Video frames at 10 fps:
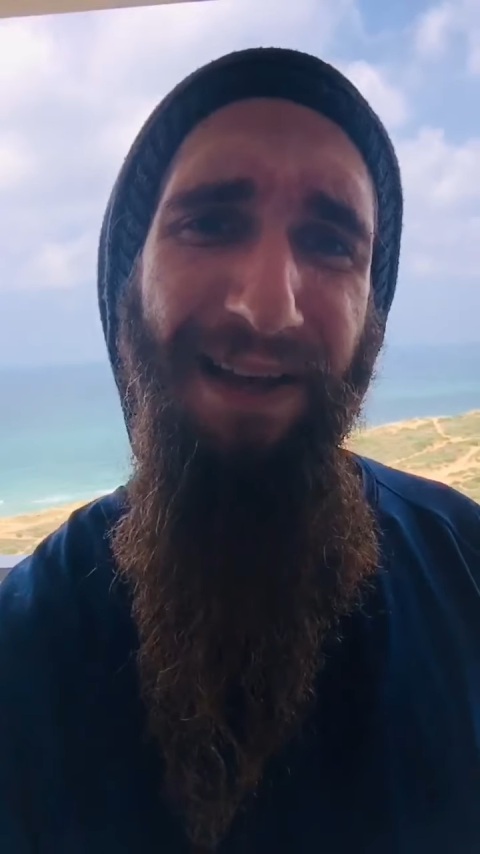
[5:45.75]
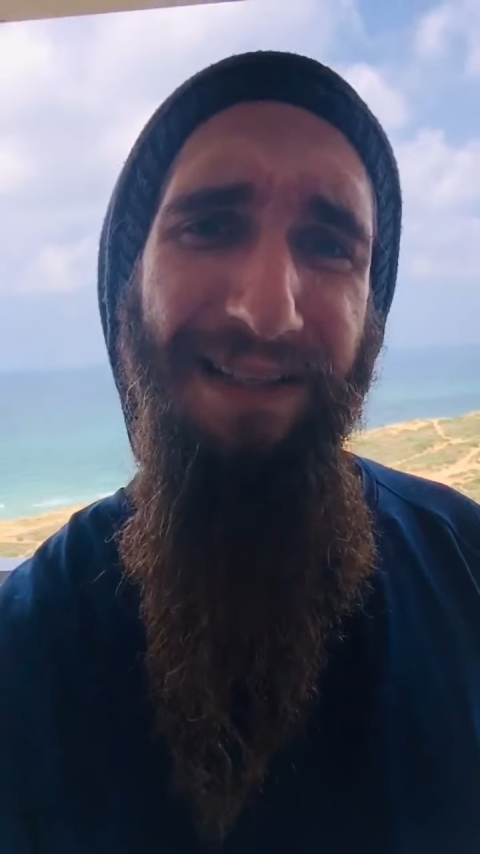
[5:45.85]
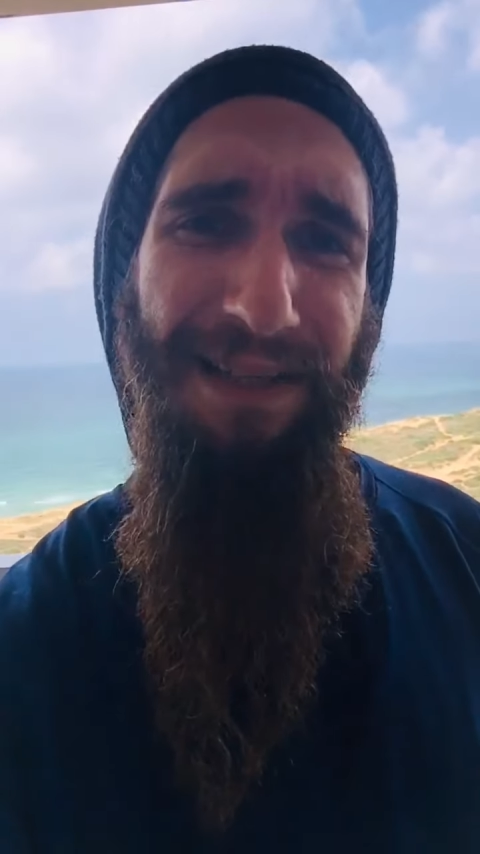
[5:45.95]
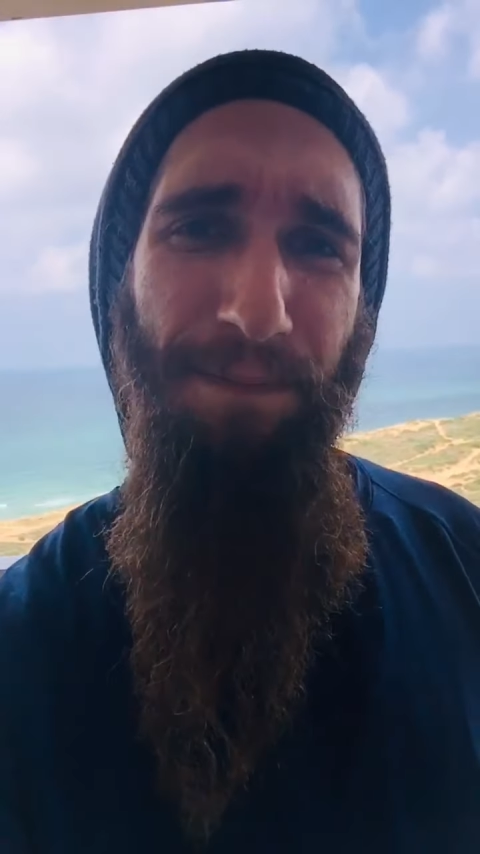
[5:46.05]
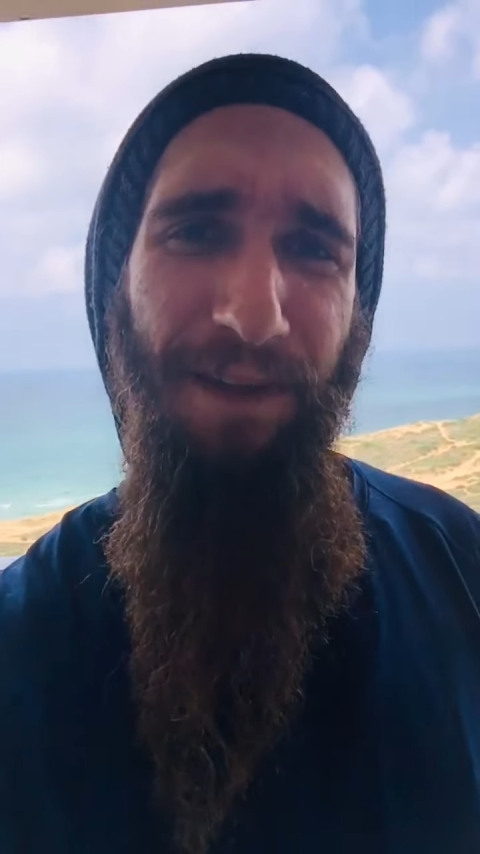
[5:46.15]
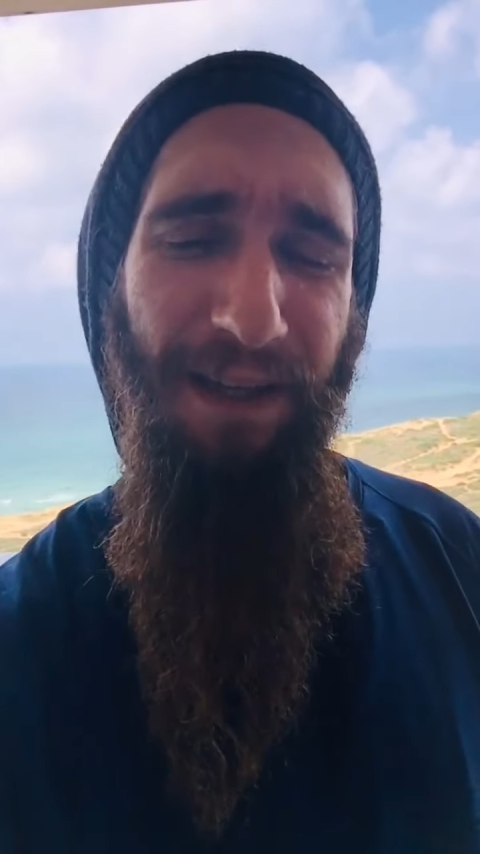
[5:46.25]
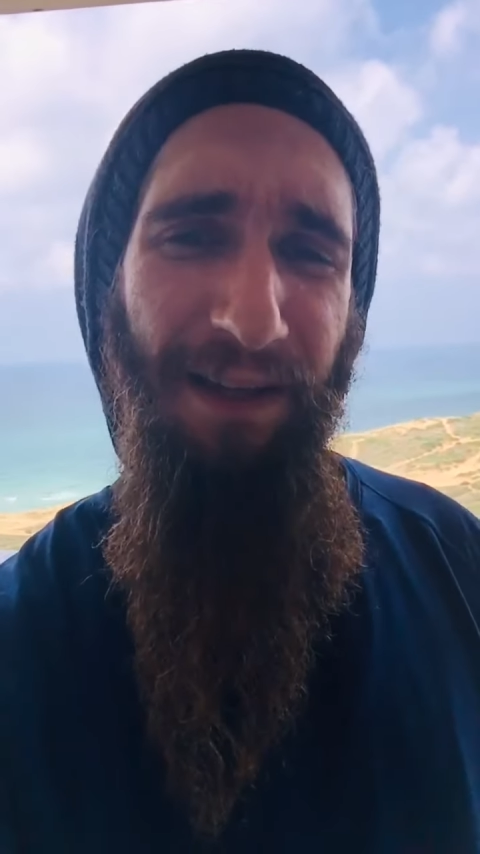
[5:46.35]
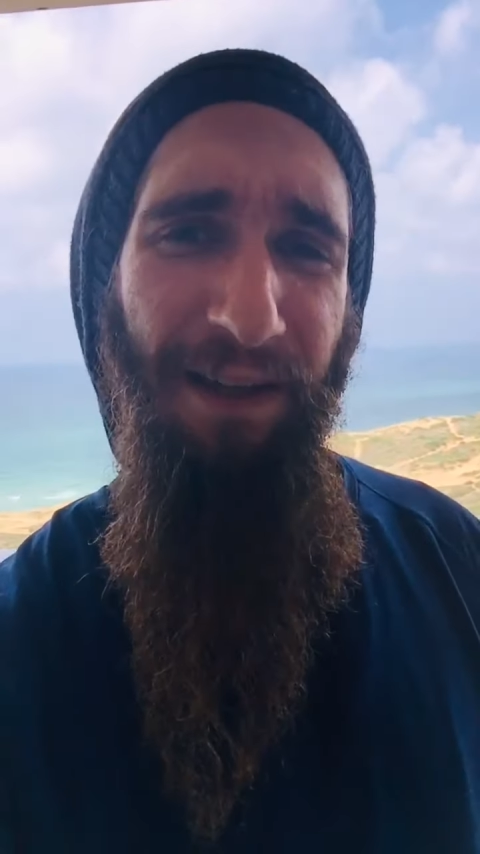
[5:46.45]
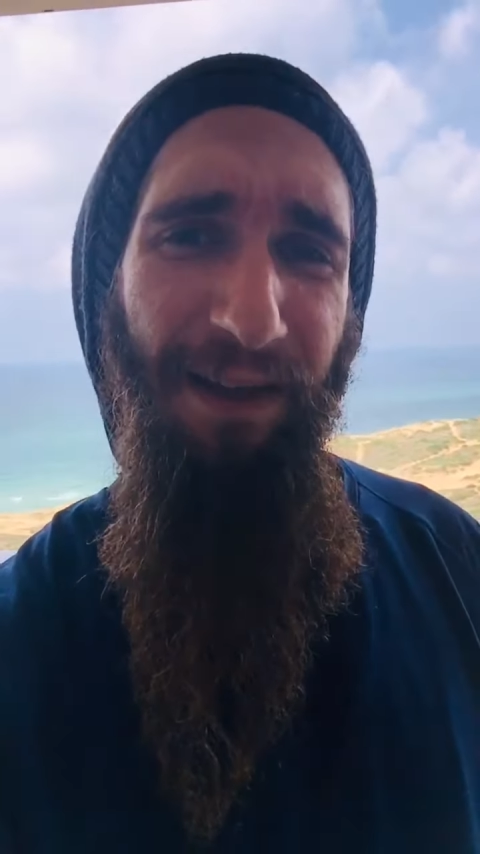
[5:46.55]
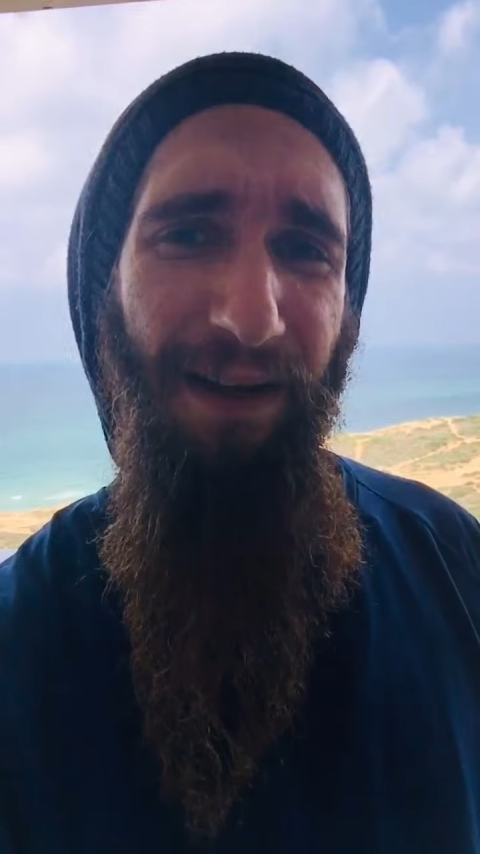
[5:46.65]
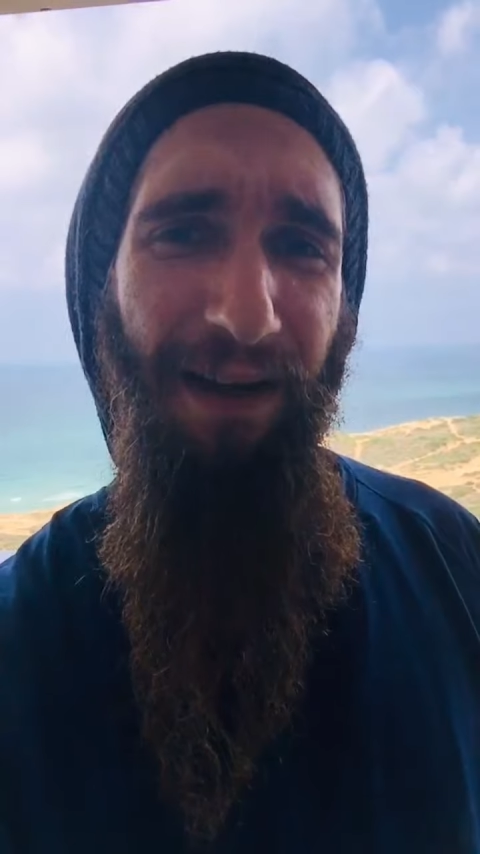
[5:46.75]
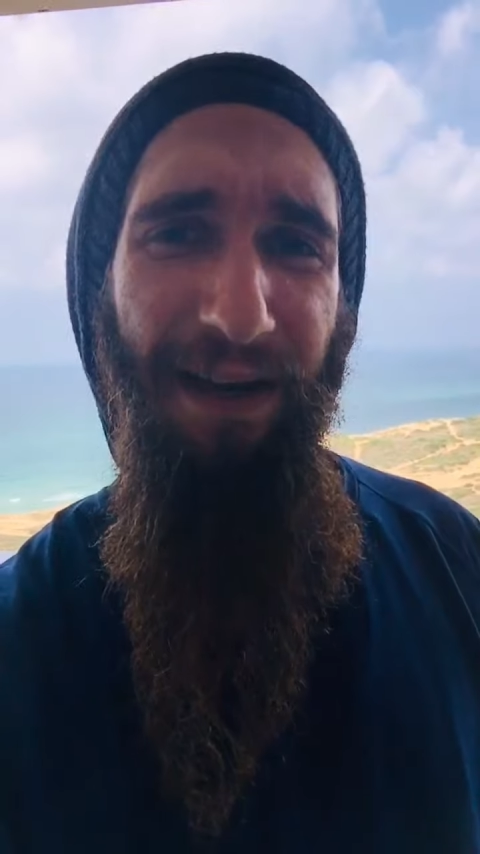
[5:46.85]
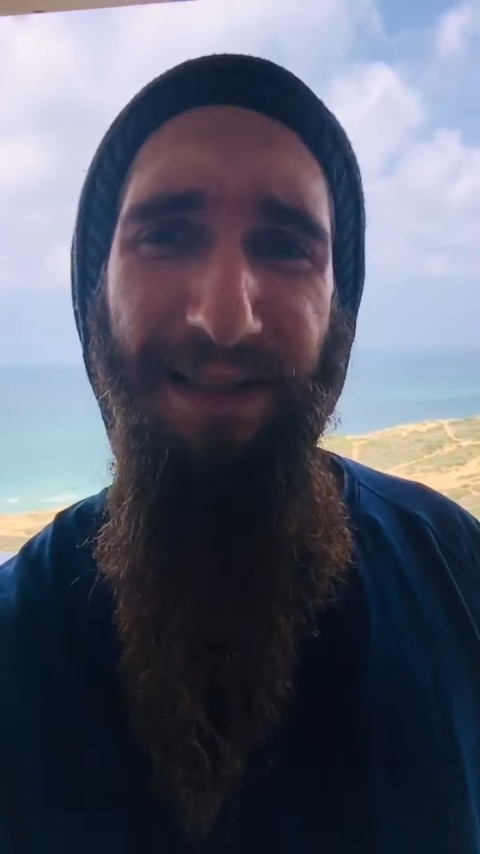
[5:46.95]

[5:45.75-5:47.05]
something I